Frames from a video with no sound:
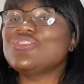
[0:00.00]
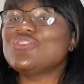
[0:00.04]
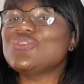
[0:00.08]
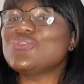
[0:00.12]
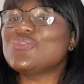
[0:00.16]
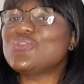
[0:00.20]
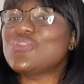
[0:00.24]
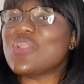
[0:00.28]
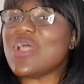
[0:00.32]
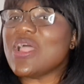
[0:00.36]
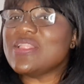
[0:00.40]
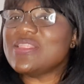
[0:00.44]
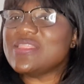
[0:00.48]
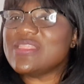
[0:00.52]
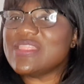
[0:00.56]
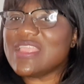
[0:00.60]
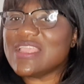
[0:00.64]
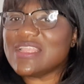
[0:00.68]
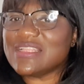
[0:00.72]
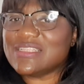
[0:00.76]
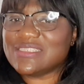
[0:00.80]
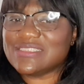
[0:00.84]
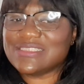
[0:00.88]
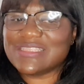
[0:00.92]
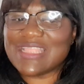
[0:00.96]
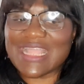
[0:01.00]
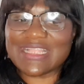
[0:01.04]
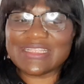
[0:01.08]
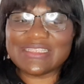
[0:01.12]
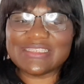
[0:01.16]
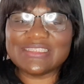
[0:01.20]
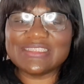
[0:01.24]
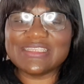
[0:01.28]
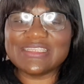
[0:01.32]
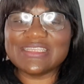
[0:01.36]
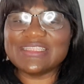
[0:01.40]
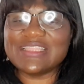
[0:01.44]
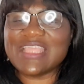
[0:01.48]
You don't need
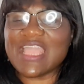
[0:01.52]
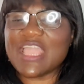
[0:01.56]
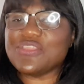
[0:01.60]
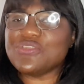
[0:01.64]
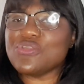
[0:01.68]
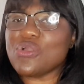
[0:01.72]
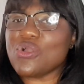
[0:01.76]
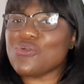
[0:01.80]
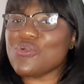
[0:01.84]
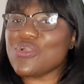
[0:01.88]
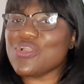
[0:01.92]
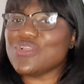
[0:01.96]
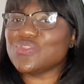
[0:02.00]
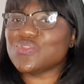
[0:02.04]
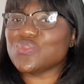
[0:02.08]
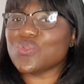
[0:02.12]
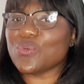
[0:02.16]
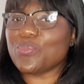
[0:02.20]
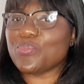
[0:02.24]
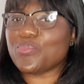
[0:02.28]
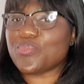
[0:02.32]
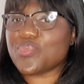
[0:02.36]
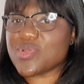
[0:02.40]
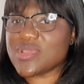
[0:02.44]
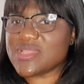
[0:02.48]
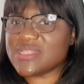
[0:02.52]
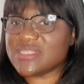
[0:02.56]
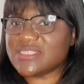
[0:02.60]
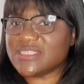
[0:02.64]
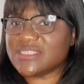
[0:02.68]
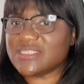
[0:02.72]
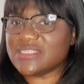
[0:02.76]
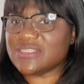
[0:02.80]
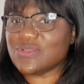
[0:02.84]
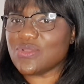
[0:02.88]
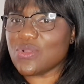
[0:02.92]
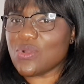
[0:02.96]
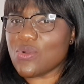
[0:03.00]
that the day you're going to print
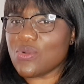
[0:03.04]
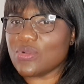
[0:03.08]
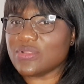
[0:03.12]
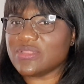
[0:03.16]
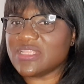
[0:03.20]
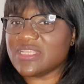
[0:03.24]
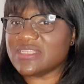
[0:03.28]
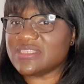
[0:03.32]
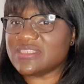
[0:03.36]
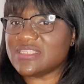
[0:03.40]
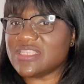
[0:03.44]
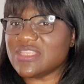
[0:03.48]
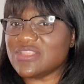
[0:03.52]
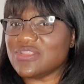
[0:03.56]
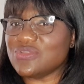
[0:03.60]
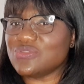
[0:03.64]
your this thing.